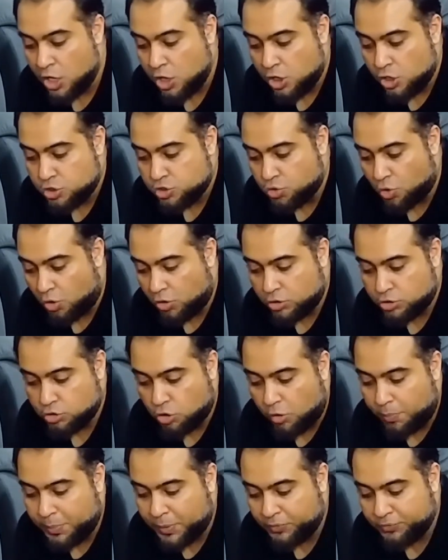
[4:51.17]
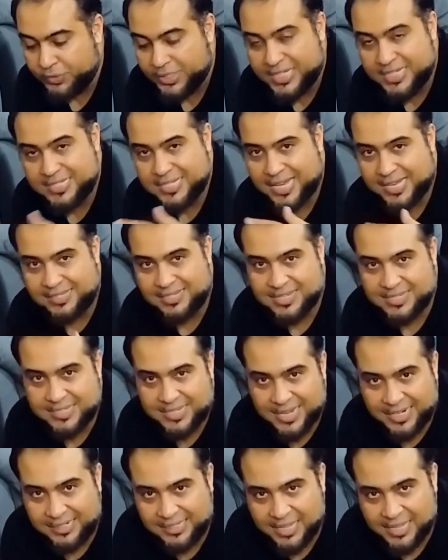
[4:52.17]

So on top of these, as I said,